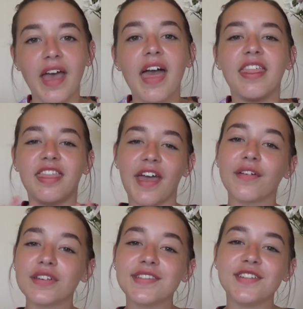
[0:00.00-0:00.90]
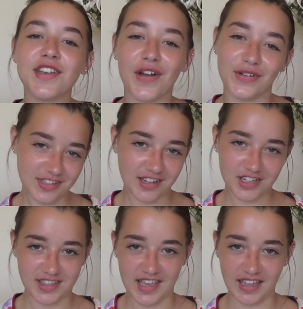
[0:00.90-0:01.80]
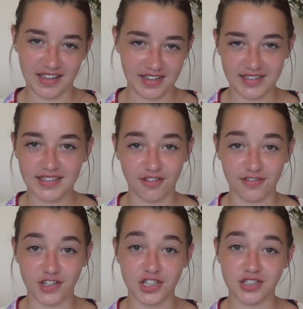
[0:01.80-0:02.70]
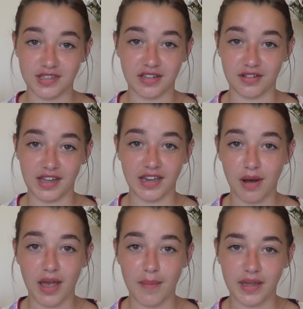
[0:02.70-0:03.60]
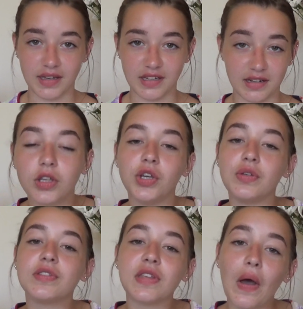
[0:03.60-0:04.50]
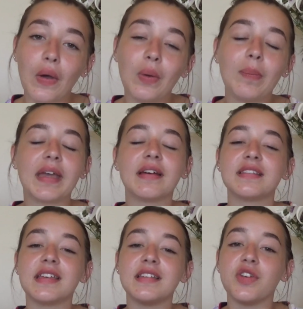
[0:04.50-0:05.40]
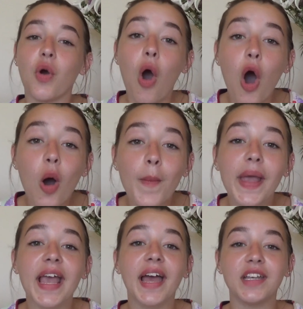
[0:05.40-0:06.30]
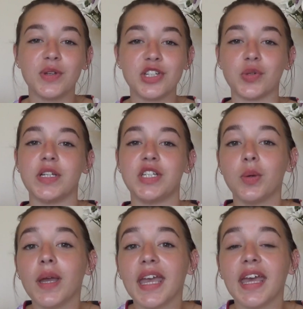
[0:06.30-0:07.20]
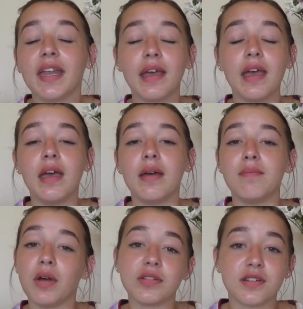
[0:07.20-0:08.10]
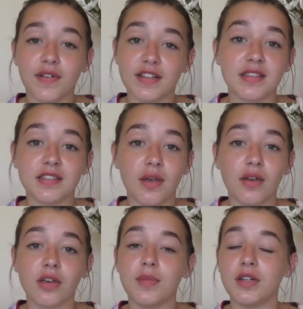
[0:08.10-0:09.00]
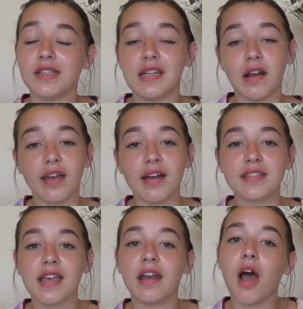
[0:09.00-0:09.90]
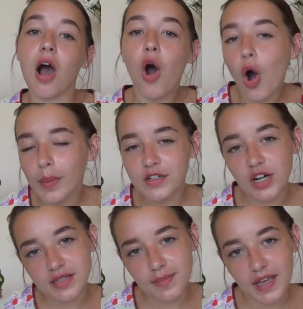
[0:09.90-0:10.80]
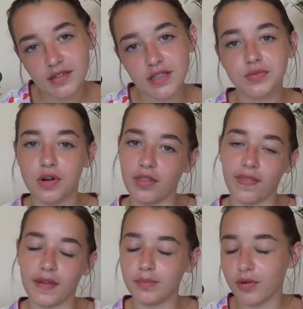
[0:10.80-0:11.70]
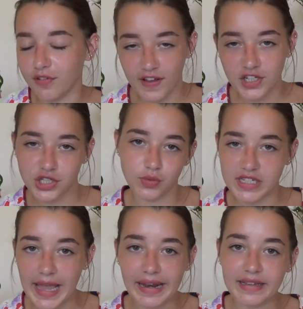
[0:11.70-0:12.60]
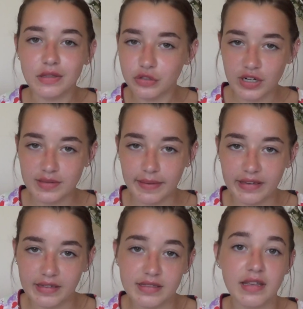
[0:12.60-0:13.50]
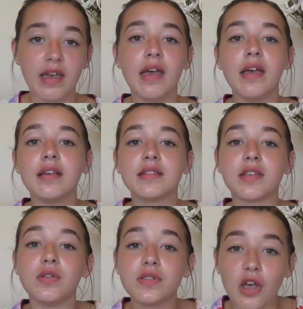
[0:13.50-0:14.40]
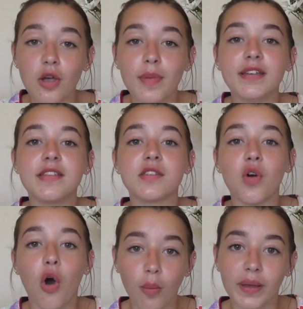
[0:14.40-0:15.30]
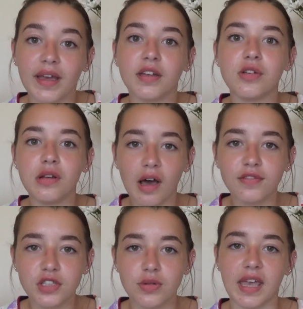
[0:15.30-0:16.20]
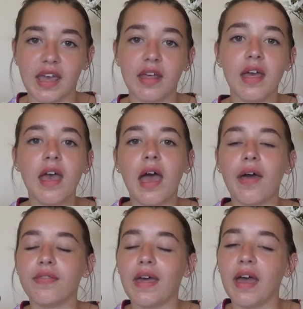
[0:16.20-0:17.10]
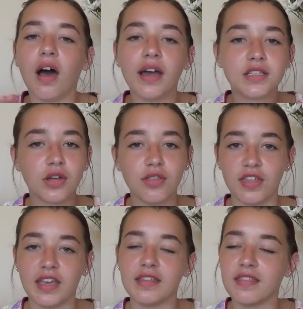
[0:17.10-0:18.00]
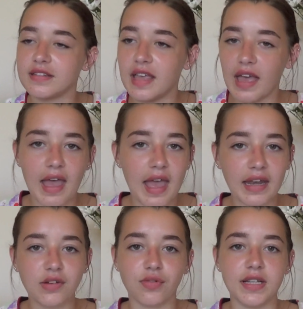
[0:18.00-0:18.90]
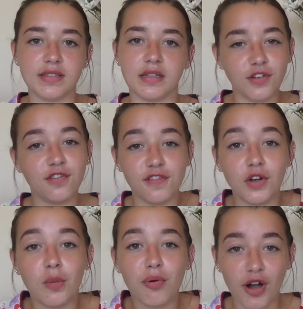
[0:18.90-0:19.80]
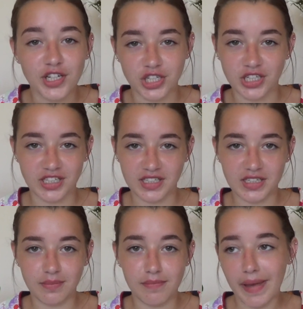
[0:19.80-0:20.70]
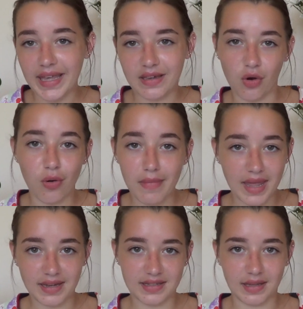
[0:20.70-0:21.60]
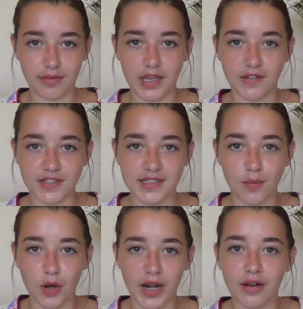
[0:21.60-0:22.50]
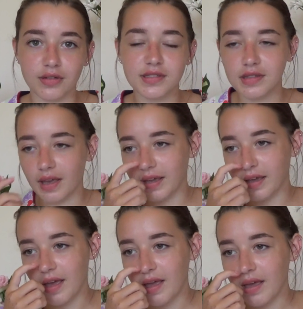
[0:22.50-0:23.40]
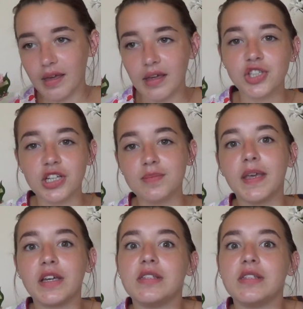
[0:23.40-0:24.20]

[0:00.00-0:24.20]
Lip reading: There is no such thing as selfish sewing, in my opinion. You sew because it's your hobby and you enjoy doing it. Most of us in the sewing community, like I said, are hobby dressmakers rather than professional tailors or dressmakers. So you sew because it's your hobby and you love doing it. And I don't think there's any reason you feel pressured to make or mend something for someone else. Like, just because